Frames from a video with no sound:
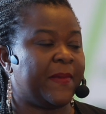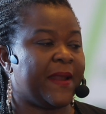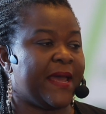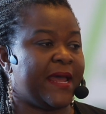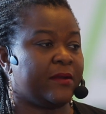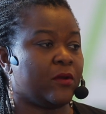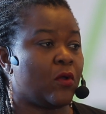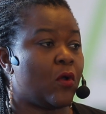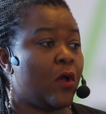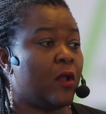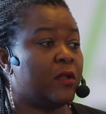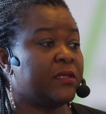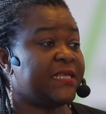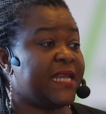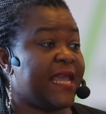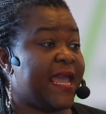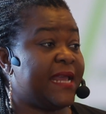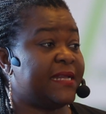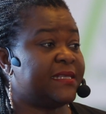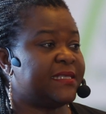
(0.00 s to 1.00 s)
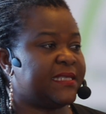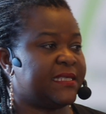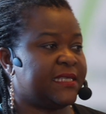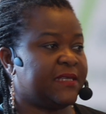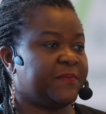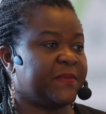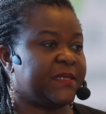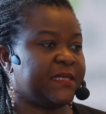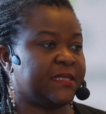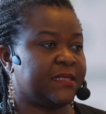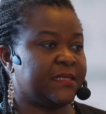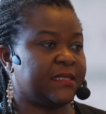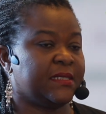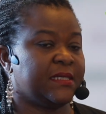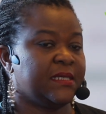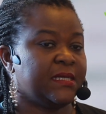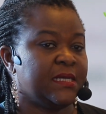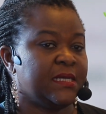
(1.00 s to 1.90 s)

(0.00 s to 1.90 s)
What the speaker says: plan called the NCIPS.